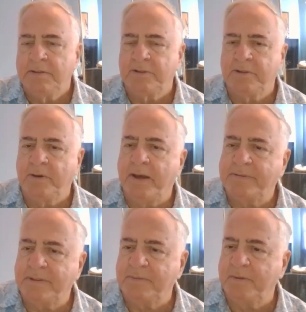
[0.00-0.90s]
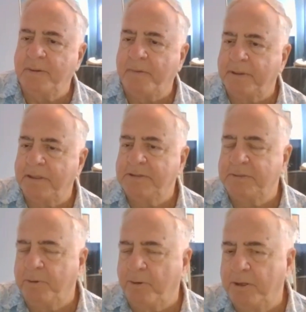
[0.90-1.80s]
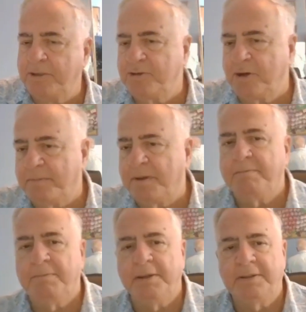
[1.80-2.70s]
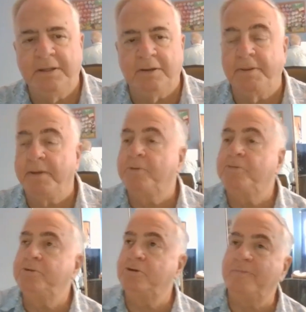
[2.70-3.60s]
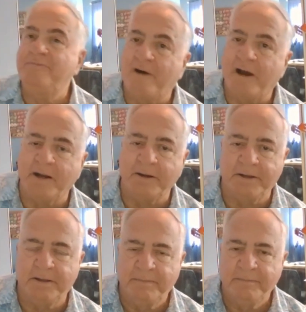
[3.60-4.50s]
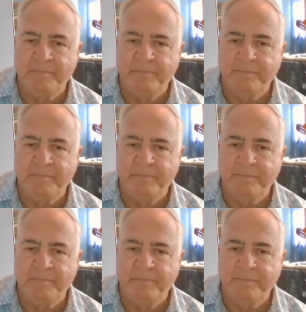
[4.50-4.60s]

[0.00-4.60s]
So you have some Republicans supporting Trump, big deal. People who Trump fired.